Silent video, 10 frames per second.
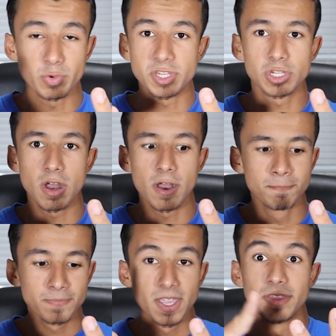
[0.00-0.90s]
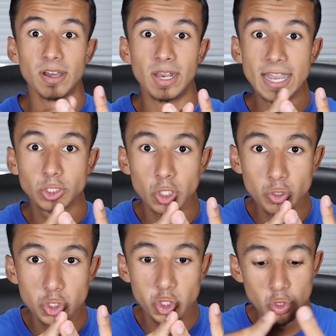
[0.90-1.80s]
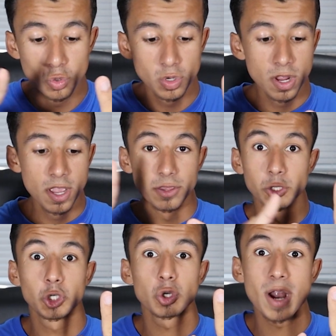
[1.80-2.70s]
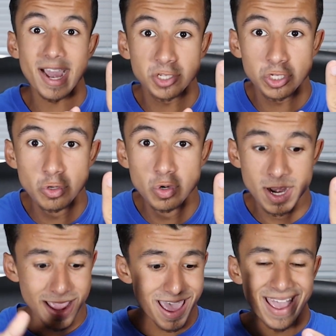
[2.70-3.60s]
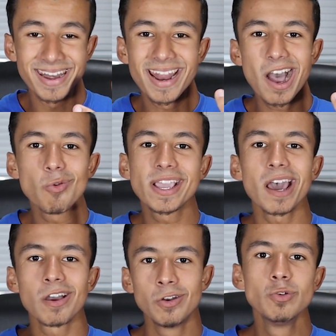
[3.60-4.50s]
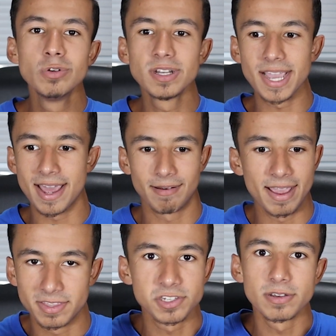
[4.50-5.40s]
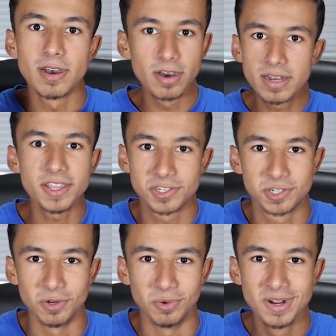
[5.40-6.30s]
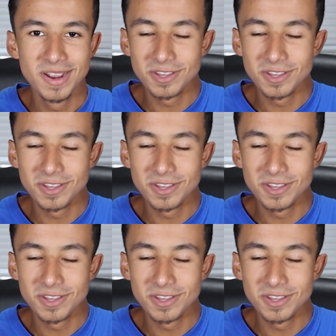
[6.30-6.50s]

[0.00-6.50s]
We saw the electro suit, the track suit, and now we got a new look at like this hoodie suit.